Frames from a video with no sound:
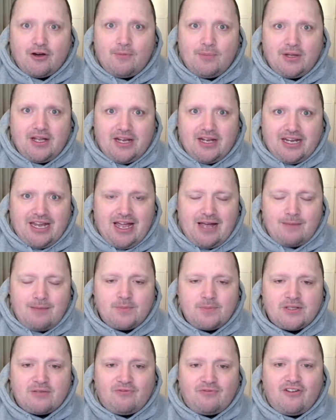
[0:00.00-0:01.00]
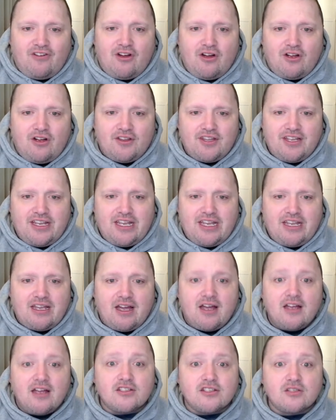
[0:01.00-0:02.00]
of gaps for
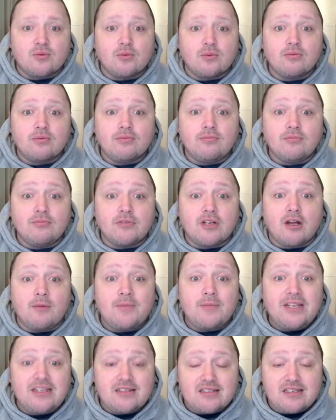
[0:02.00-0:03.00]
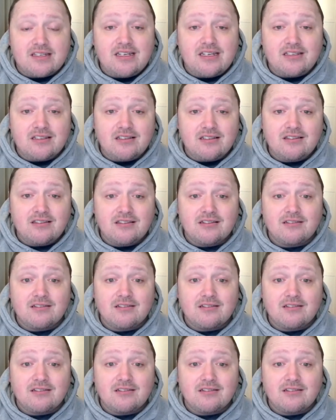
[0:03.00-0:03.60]
the coming season?